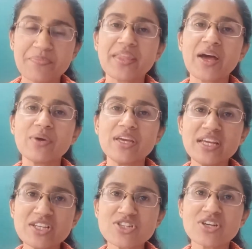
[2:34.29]
Now
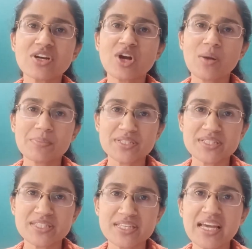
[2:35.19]
each
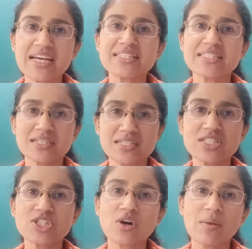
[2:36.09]
competency has
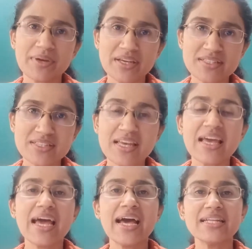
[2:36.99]
certain topics
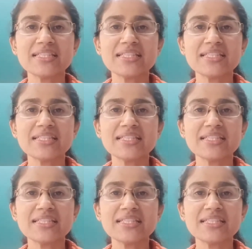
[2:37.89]
and